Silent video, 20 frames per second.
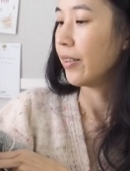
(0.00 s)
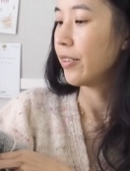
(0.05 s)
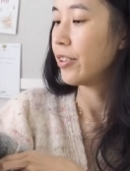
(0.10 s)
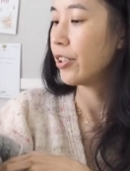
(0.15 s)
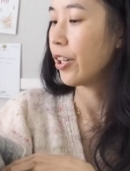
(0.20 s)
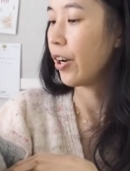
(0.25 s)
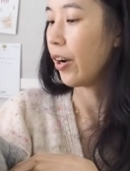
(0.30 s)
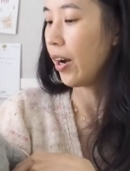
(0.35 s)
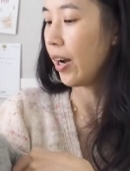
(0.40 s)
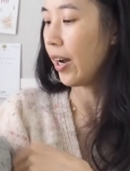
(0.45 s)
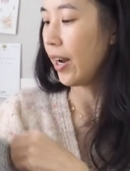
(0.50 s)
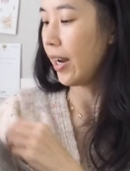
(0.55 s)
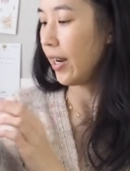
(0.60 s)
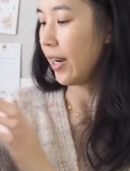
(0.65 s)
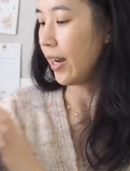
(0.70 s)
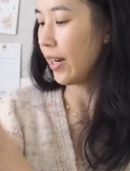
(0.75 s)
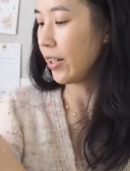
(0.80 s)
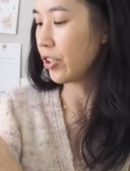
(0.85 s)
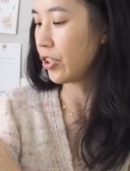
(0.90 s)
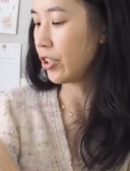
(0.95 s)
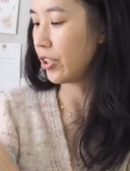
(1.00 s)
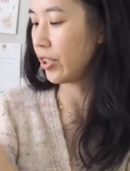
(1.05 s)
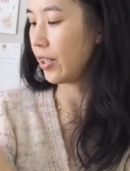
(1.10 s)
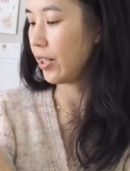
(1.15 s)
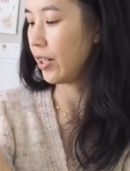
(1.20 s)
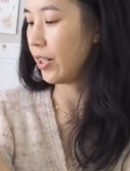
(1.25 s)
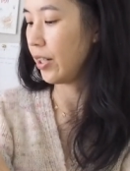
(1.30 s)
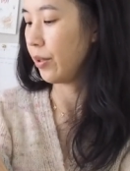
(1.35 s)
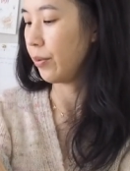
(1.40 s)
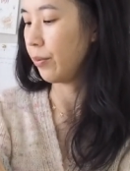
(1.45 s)
so I
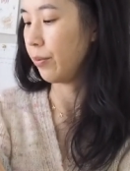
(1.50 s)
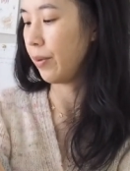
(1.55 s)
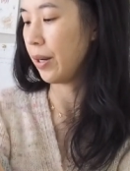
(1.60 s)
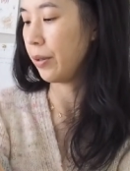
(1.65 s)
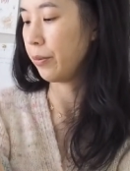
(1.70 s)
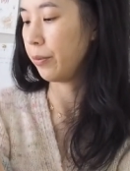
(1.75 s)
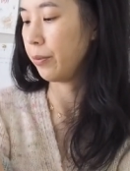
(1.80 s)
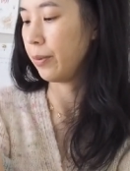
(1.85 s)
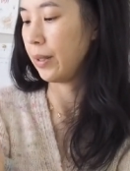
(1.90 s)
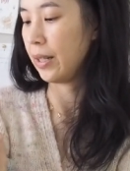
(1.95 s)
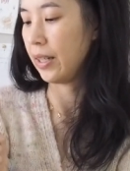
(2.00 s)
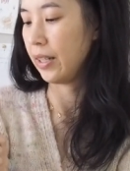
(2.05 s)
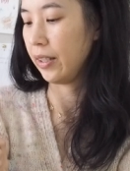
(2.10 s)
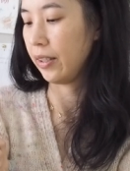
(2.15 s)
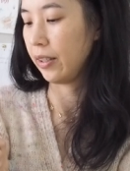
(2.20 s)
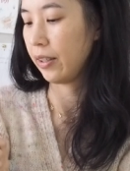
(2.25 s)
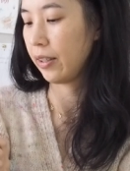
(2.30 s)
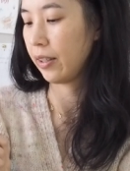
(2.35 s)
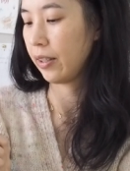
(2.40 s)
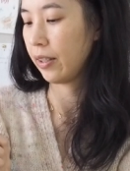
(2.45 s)
actually went with